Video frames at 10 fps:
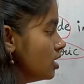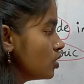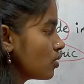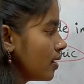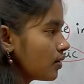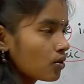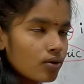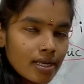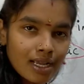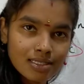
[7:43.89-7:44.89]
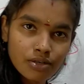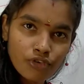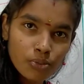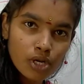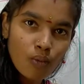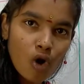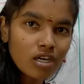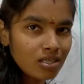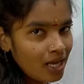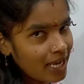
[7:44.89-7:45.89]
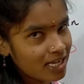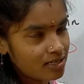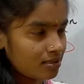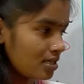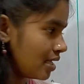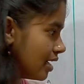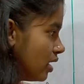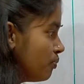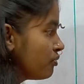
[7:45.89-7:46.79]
So hydrochloric acid formula what? HCl.